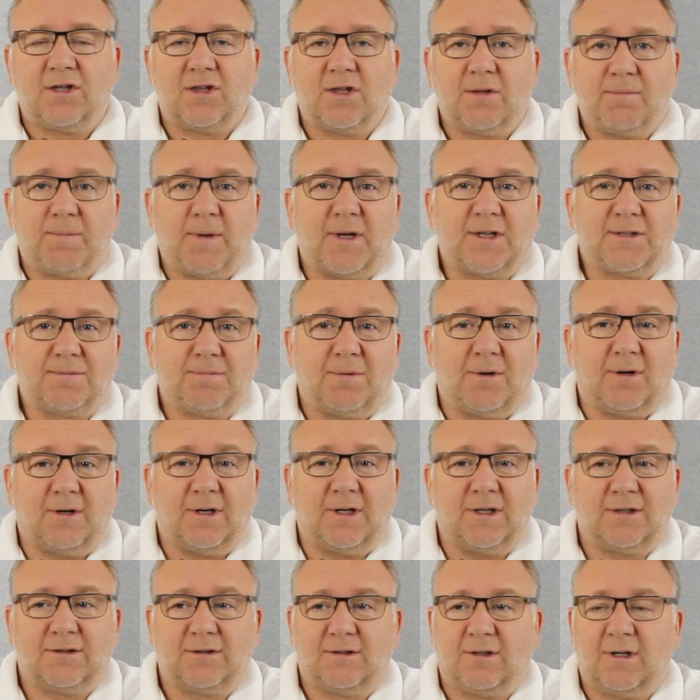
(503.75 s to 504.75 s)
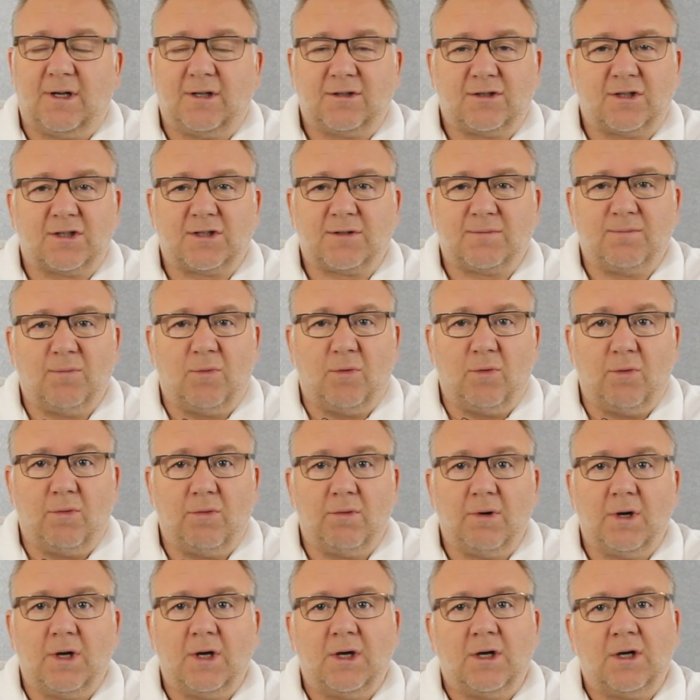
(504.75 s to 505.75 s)
The best part is it's a
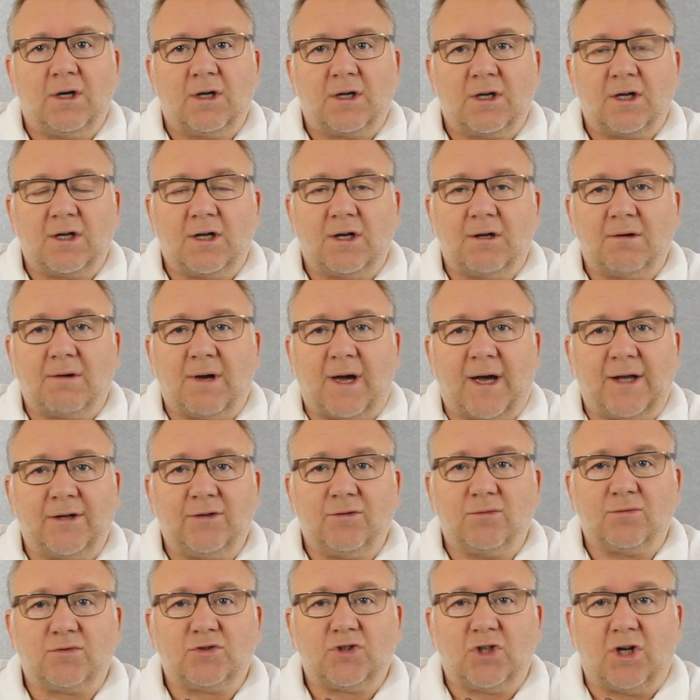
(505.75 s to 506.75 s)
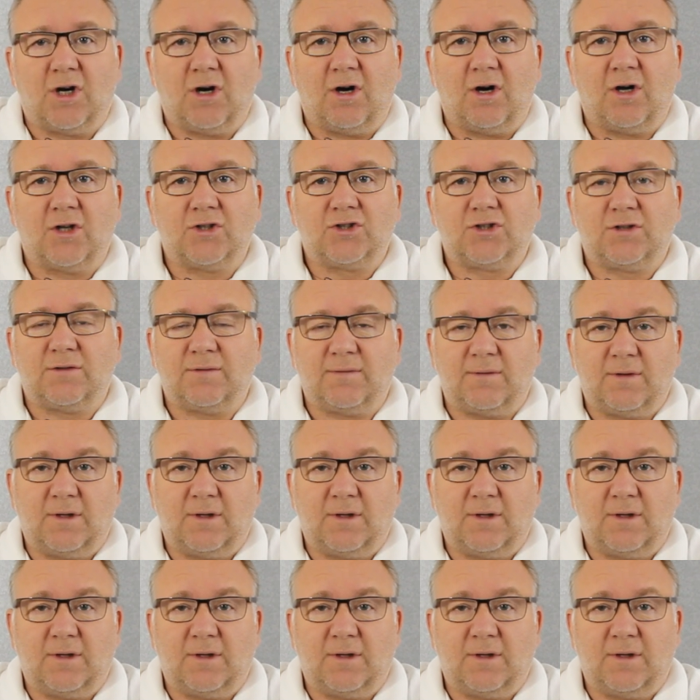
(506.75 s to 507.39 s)
small annual charge,